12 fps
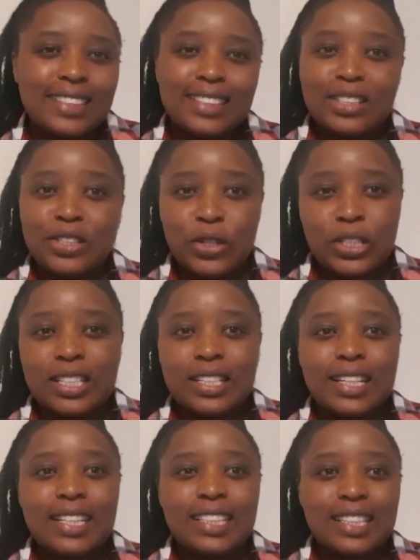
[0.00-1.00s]
not
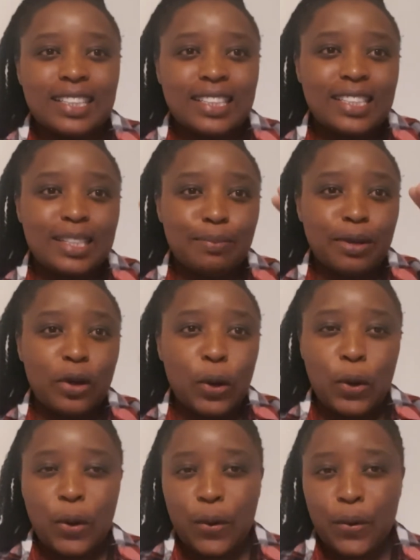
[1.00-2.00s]
really the
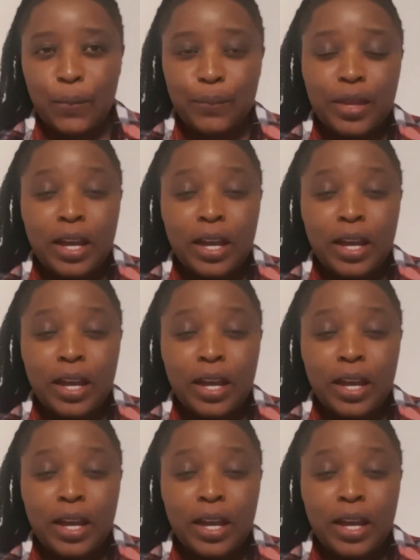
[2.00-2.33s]
typical home.